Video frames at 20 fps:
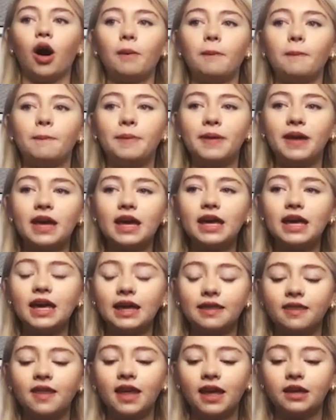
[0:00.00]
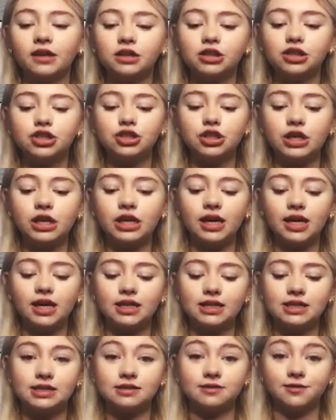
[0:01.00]
being in the industry
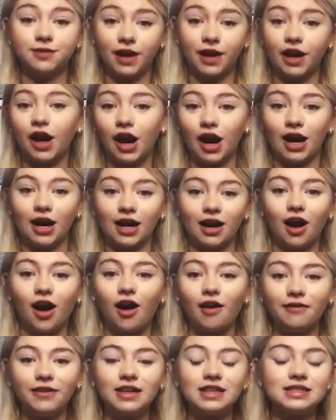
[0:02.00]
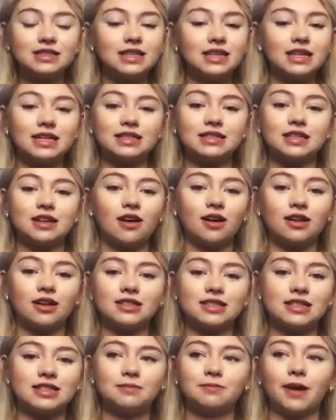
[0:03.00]
is very hard. Obviously, it's a
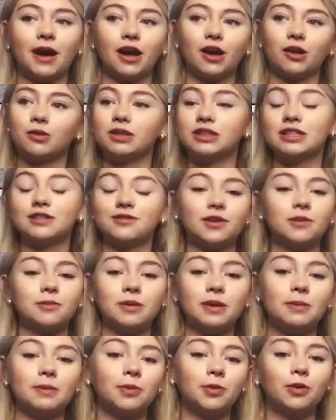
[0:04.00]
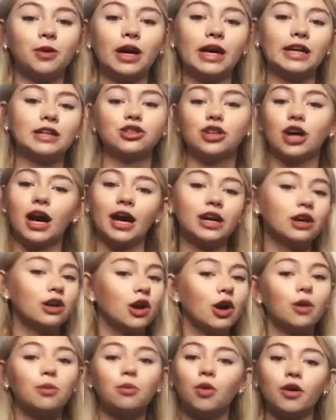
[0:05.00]
constant battle with different people and trying to
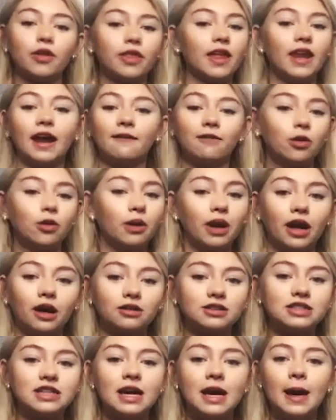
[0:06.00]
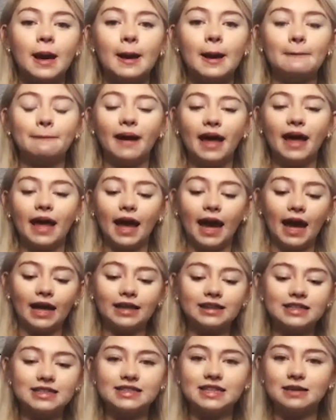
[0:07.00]
grow more than everyone else. But
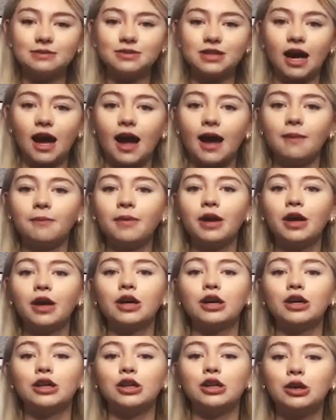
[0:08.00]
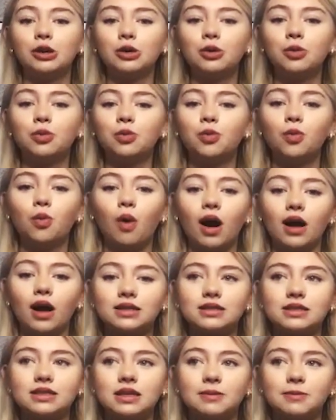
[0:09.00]
at the same time, you
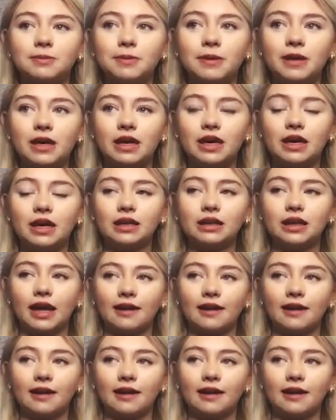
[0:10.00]
want to be like